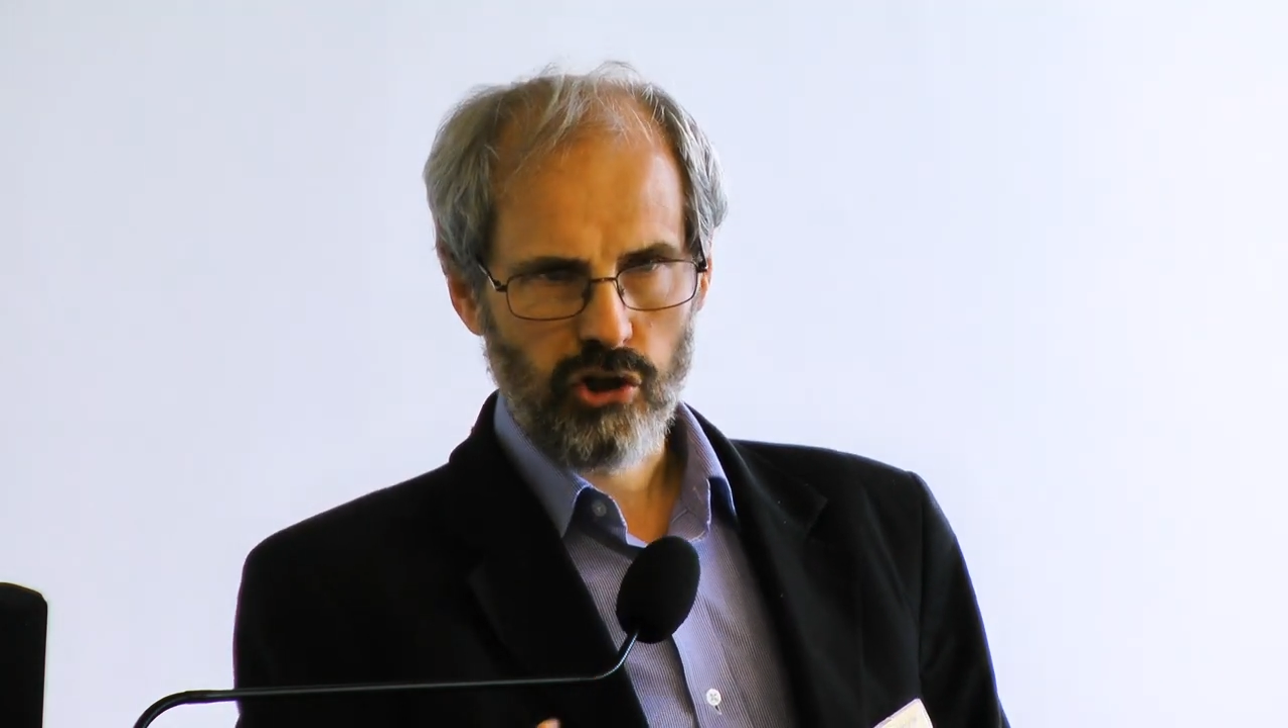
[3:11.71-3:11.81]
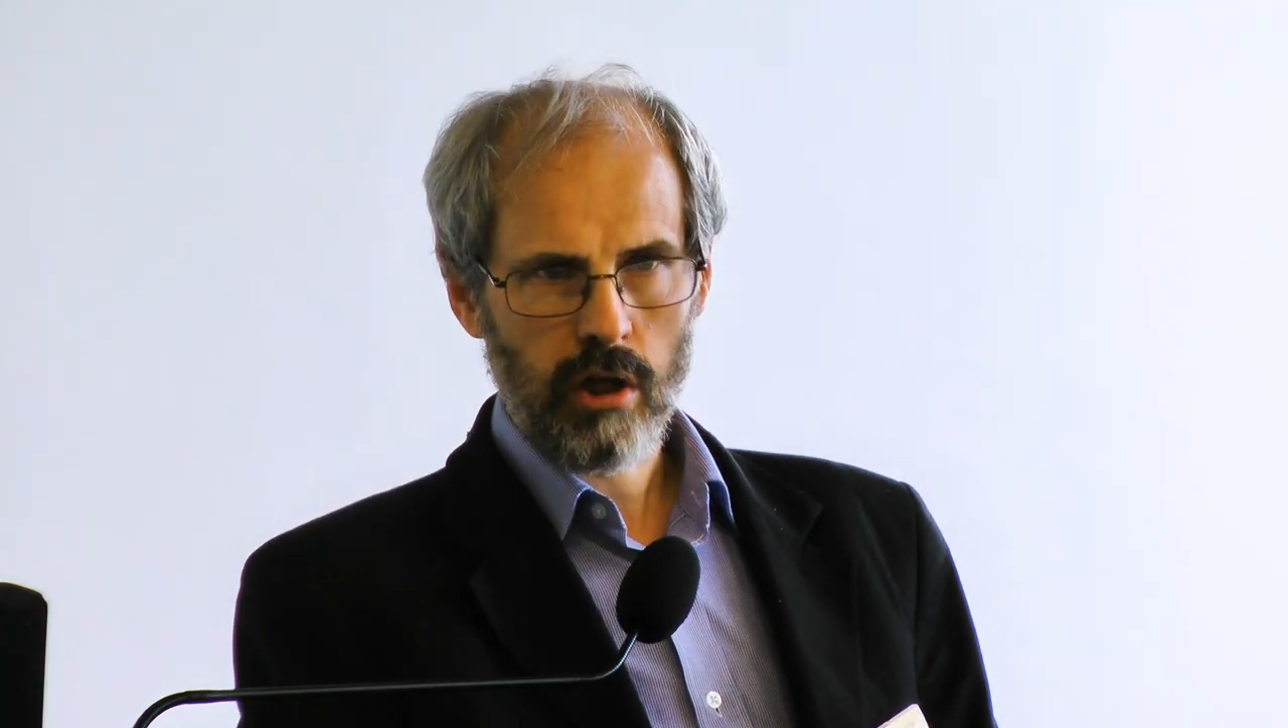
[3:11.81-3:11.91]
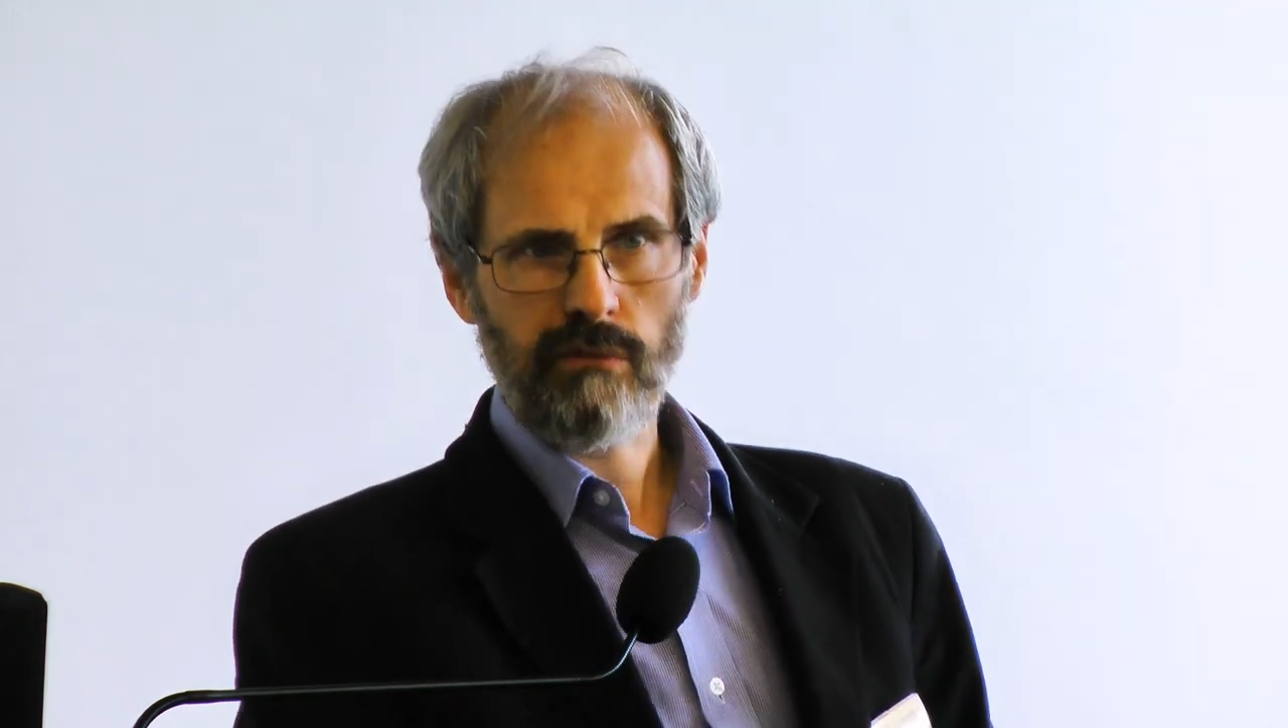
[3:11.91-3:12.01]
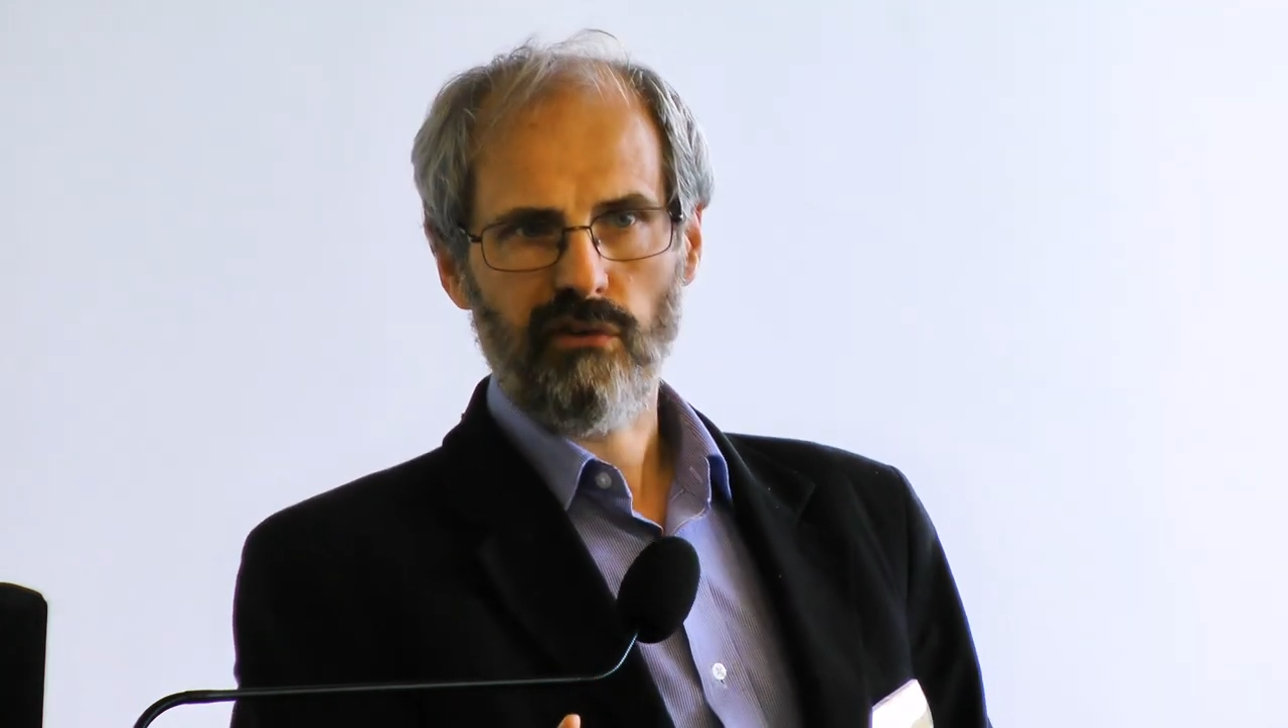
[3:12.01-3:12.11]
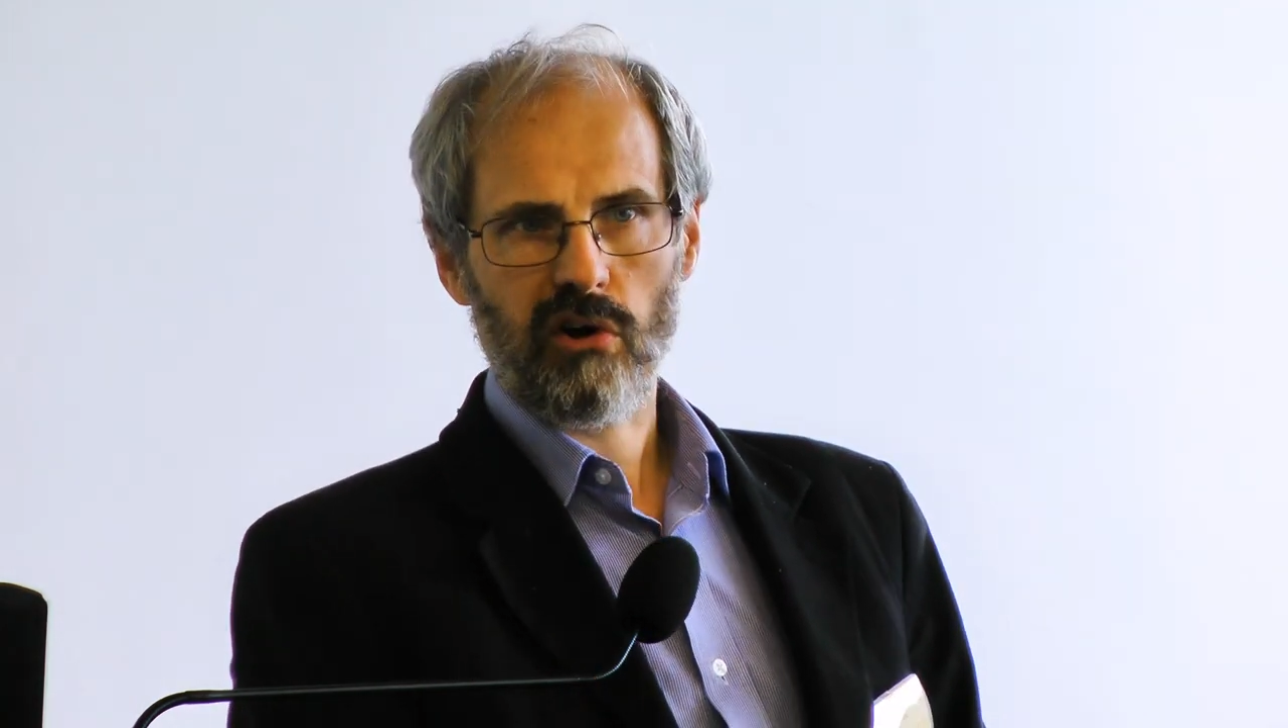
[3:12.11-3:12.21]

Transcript: Don't